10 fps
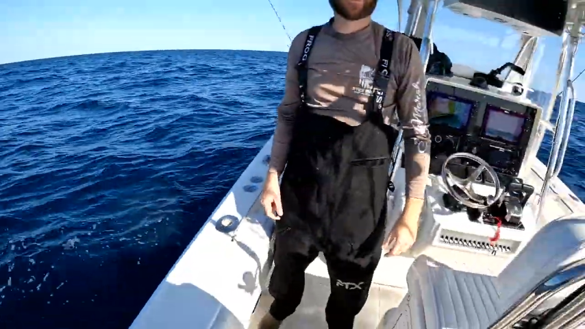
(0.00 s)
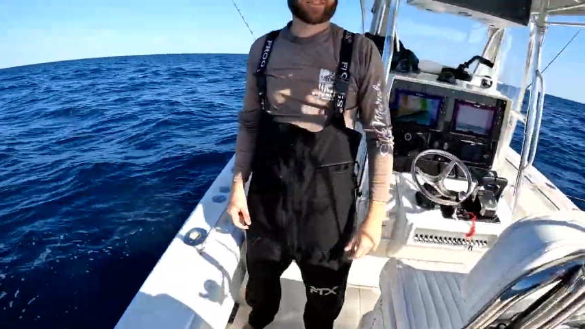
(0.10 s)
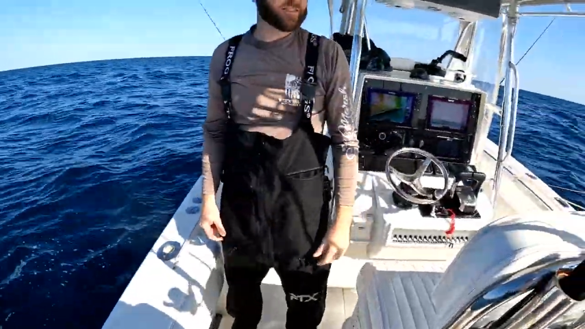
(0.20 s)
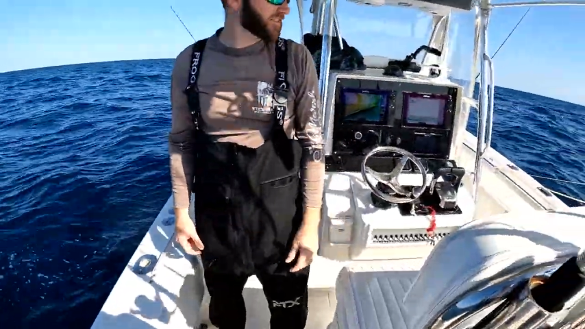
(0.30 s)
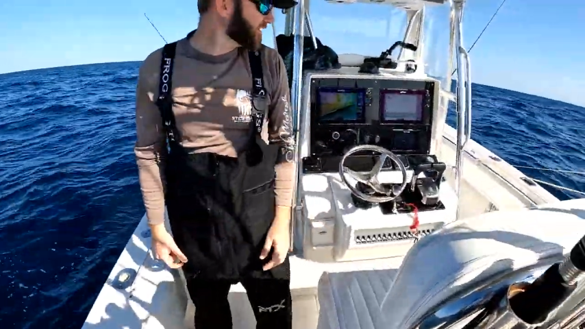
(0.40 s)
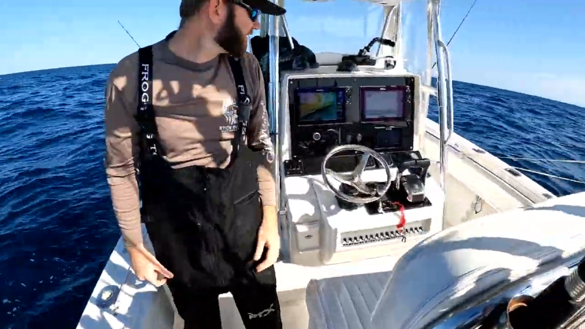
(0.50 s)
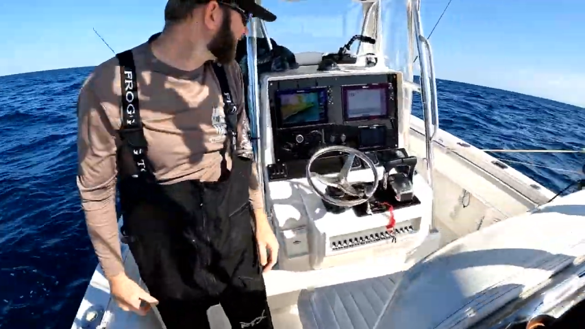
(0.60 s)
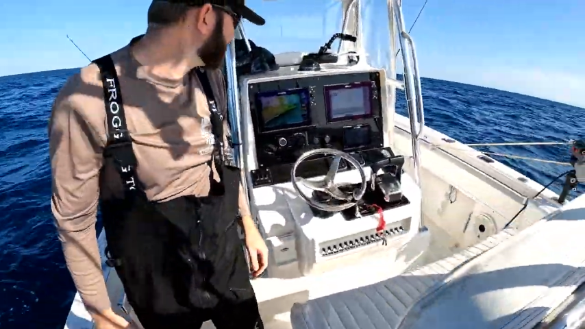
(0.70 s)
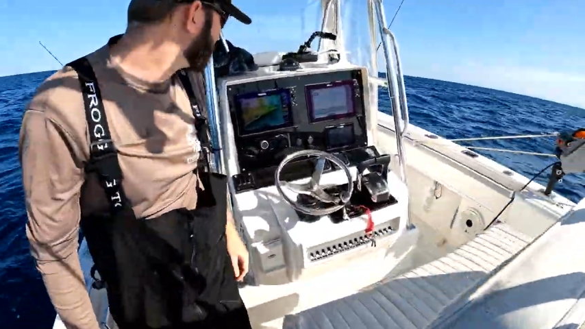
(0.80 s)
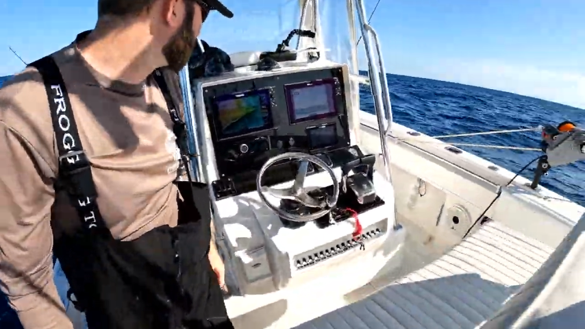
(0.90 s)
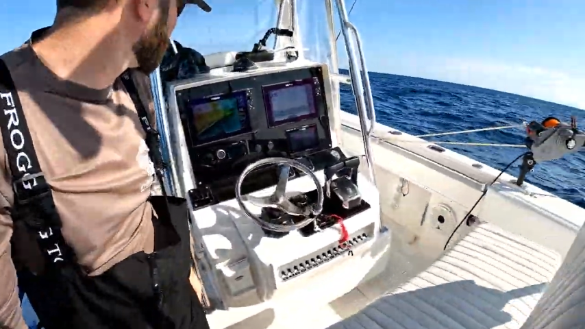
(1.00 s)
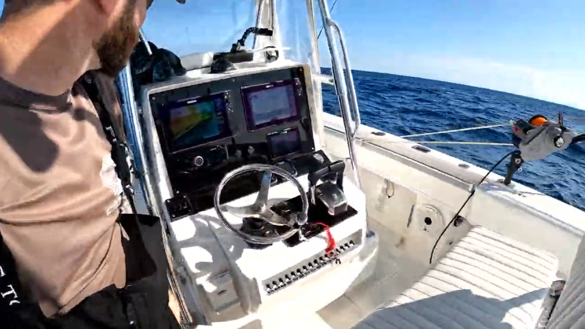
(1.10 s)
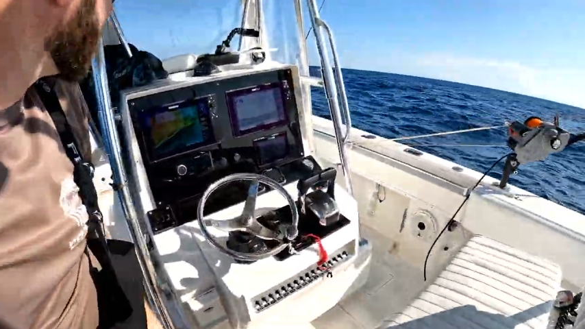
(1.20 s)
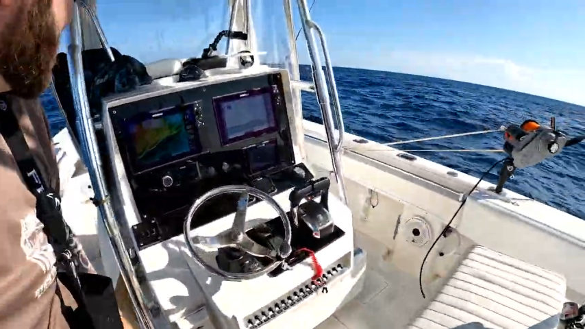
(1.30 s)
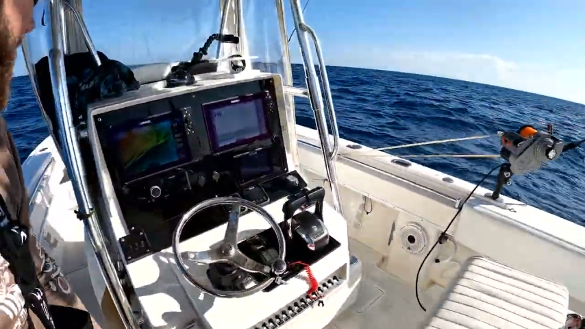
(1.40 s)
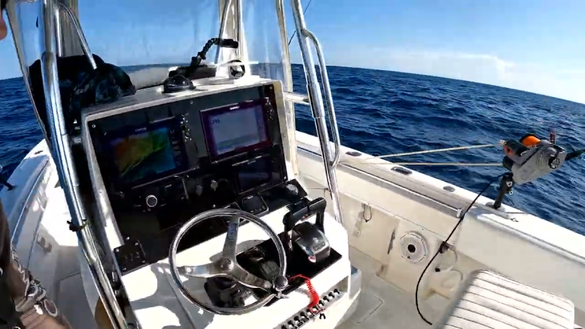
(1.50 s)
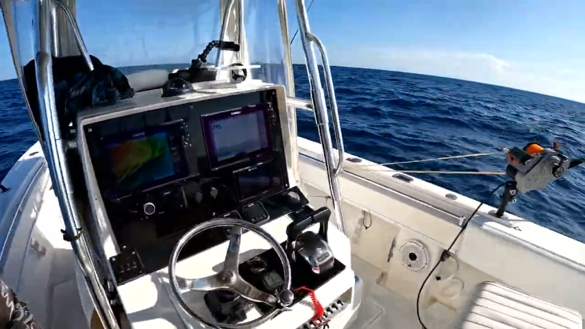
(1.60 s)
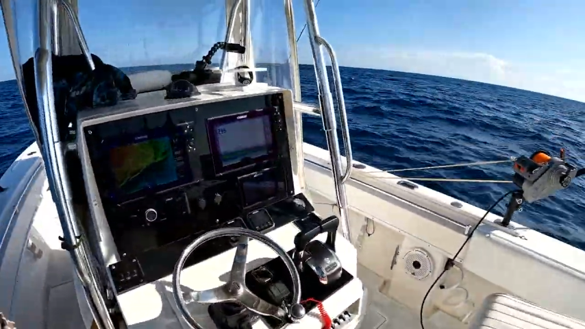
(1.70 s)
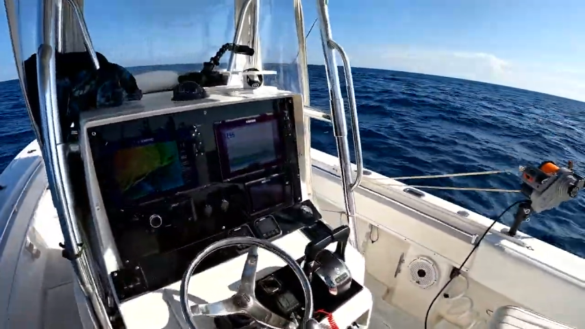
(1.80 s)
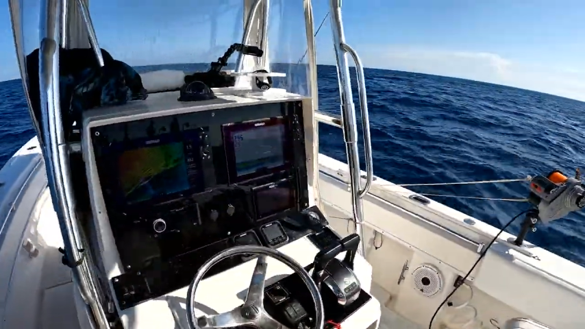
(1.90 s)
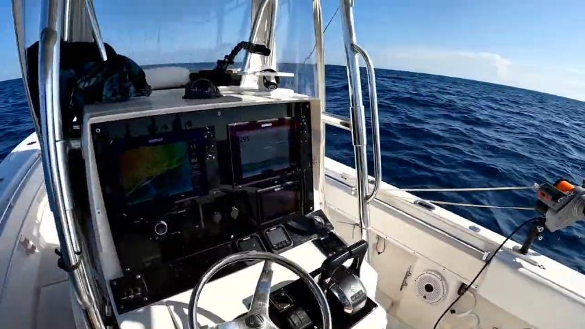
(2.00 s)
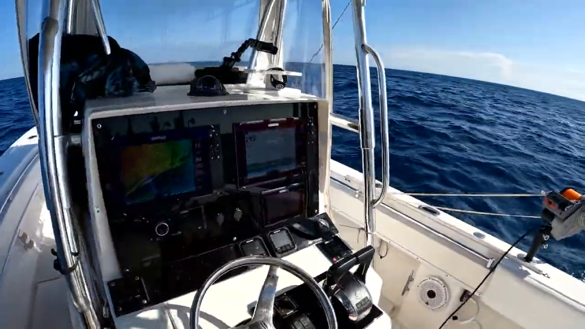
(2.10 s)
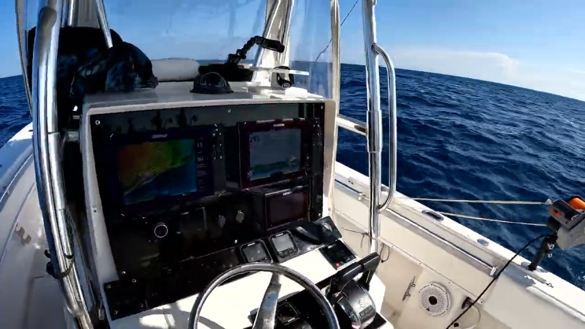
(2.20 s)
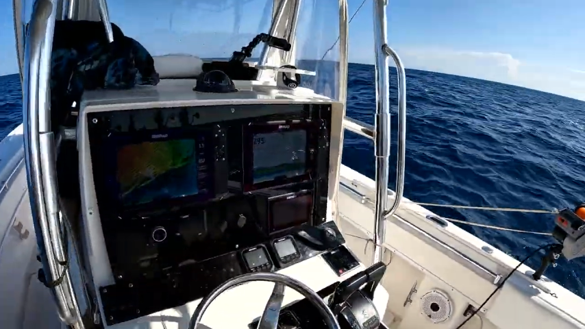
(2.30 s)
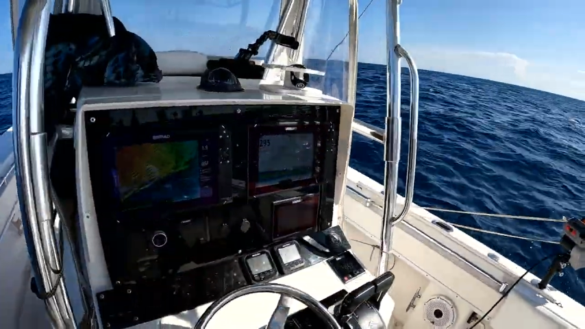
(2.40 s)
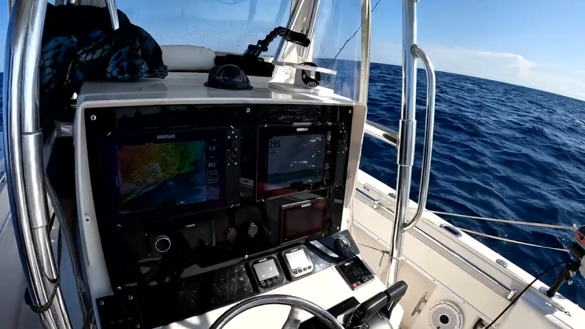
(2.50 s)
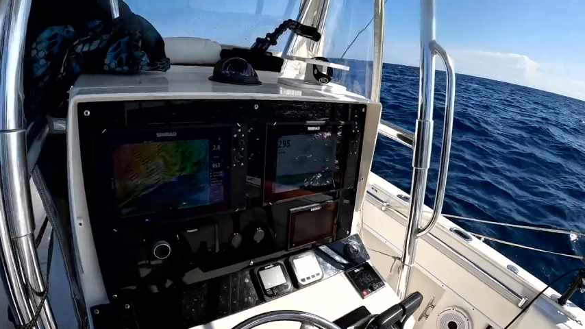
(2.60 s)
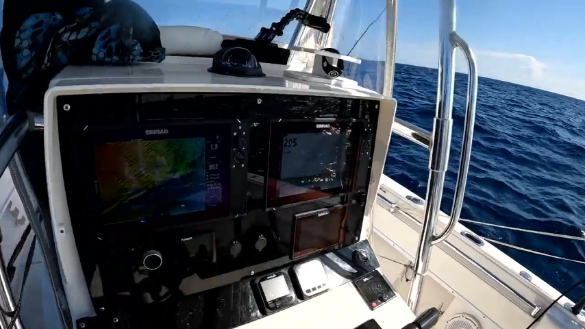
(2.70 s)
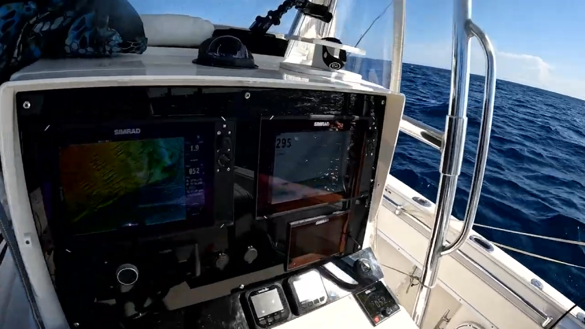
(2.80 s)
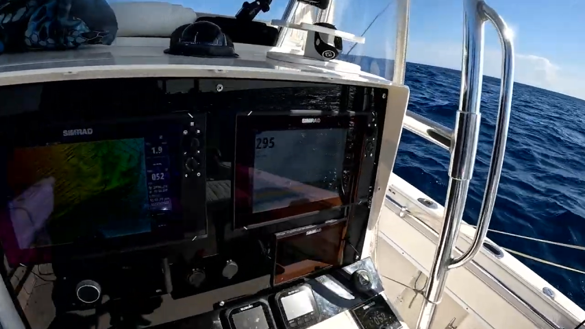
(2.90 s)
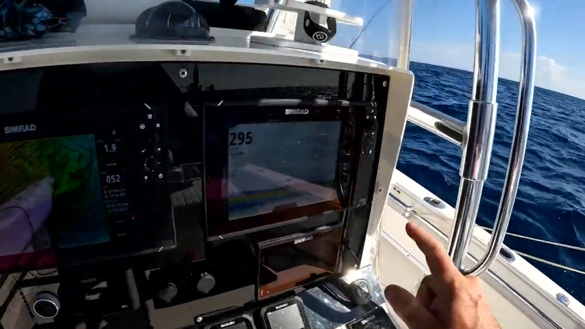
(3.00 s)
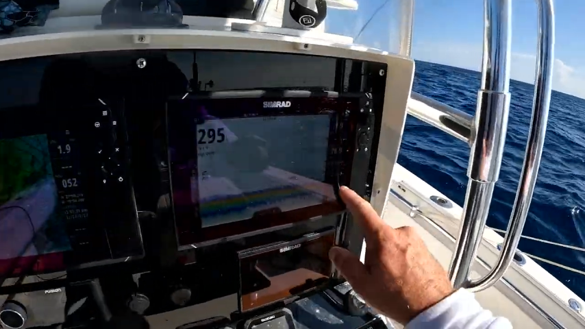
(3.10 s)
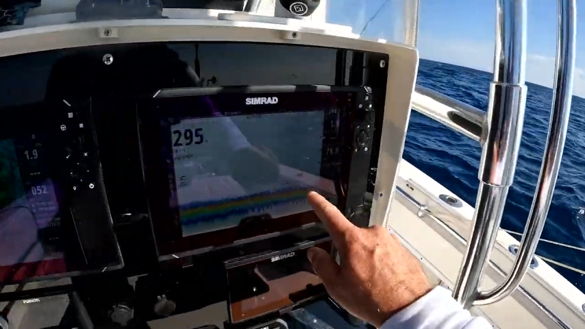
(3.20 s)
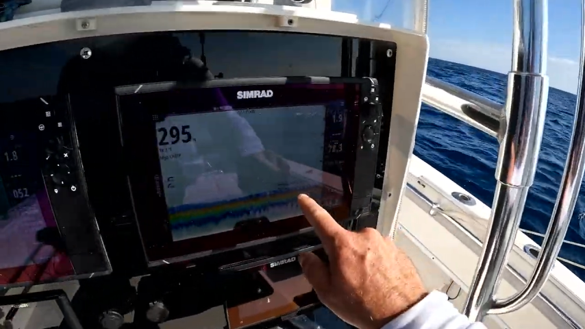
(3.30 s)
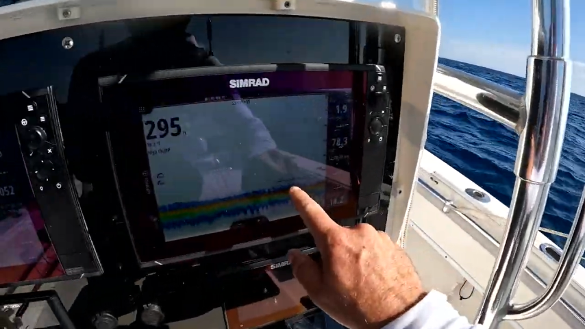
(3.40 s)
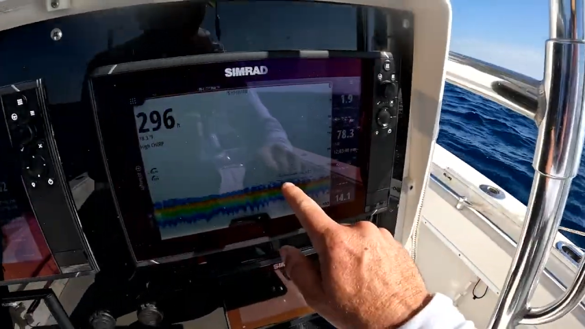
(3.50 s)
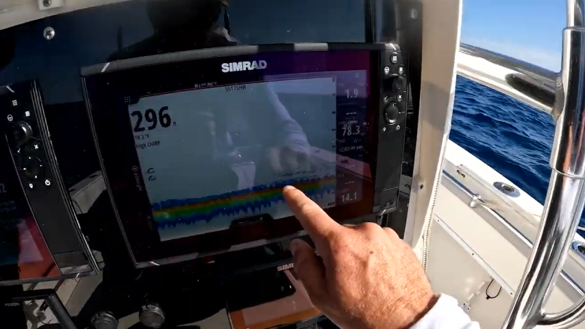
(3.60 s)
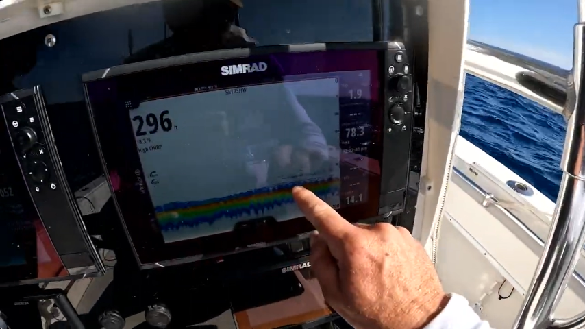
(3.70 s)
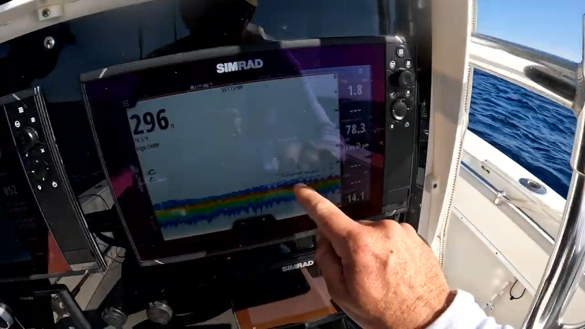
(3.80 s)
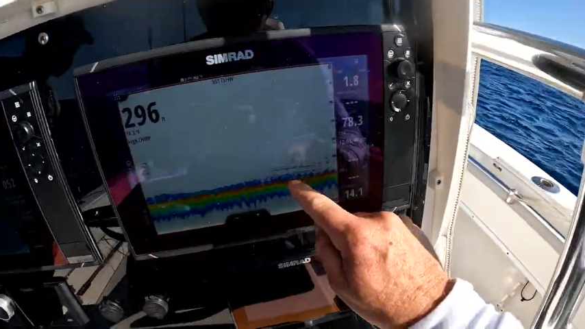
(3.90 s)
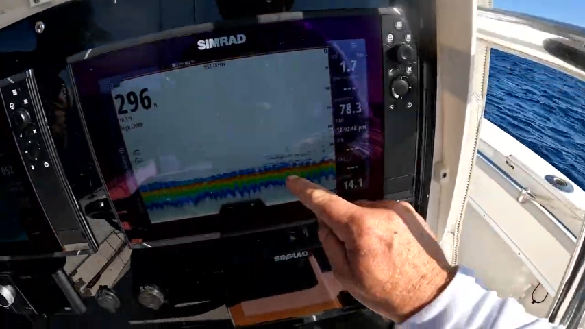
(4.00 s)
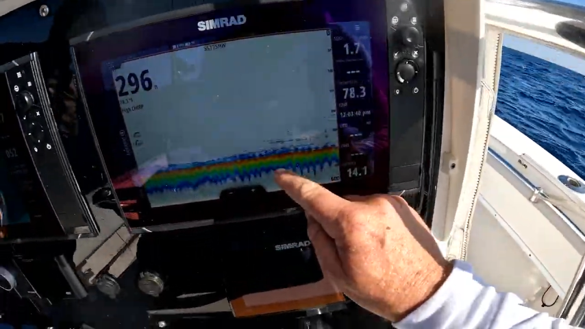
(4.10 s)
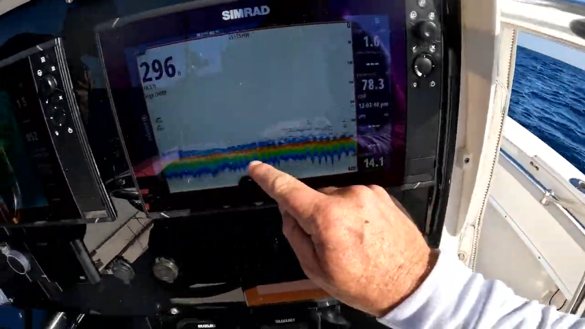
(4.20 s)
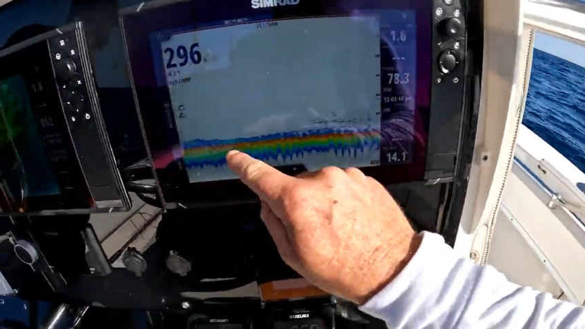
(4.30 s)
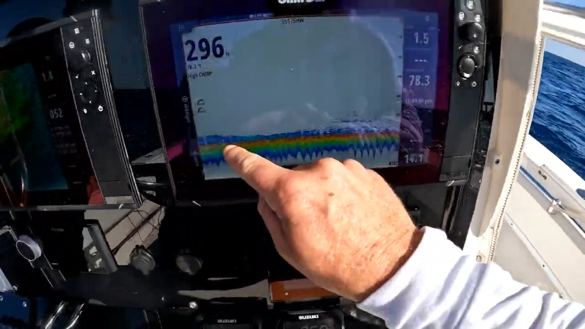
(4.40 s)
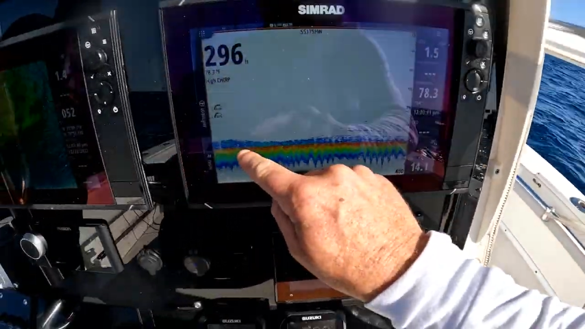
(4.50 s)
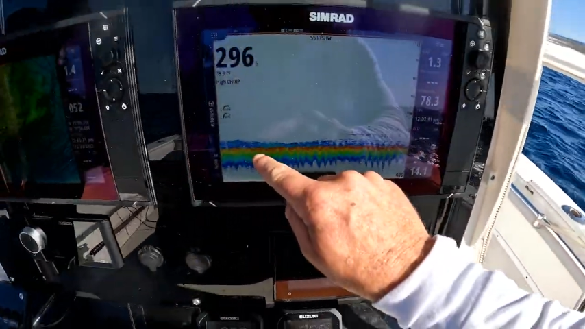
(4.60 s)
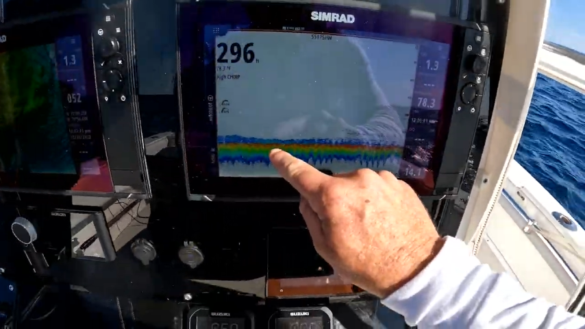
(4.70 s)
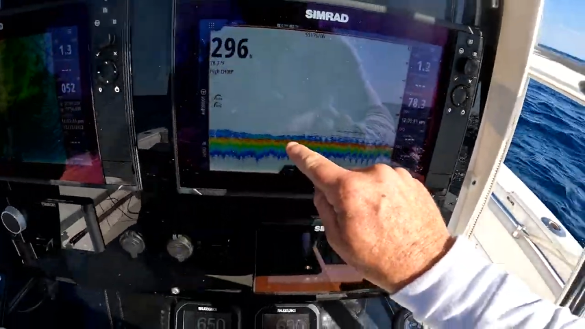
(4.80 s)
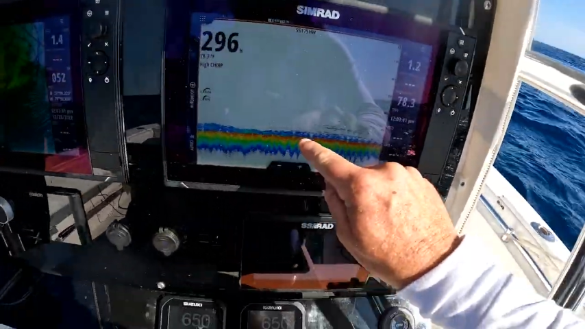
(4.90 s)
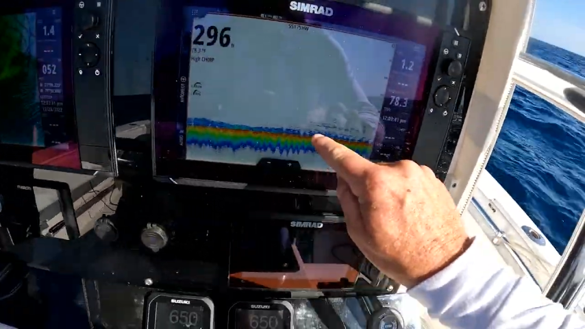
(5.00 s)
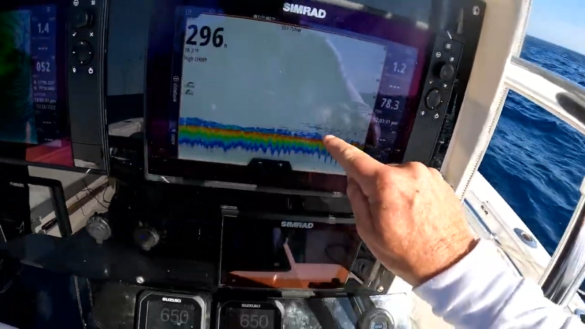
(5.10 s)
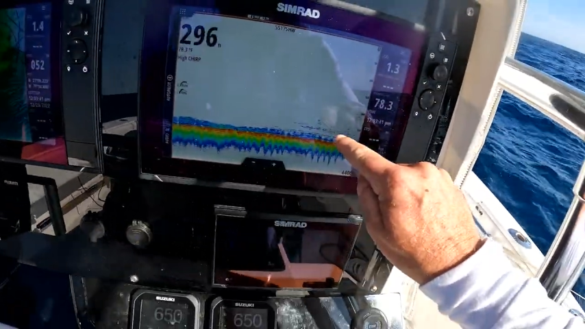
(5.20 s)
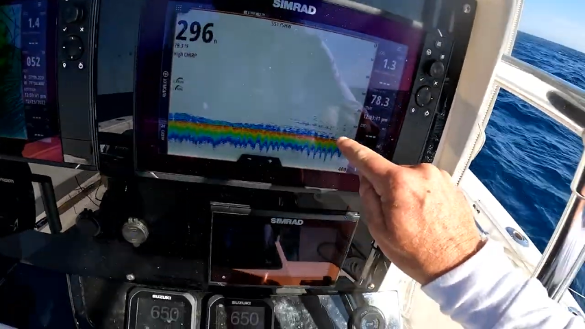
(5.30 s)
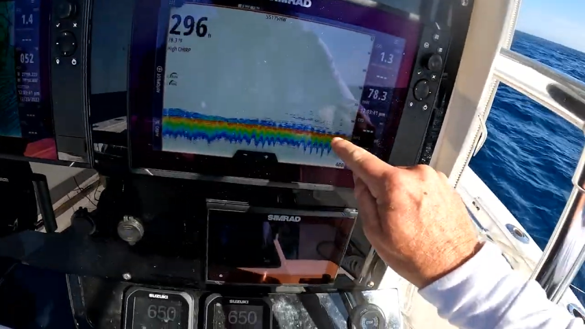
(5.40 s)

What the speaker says: No face is visible, so there are no lips to read.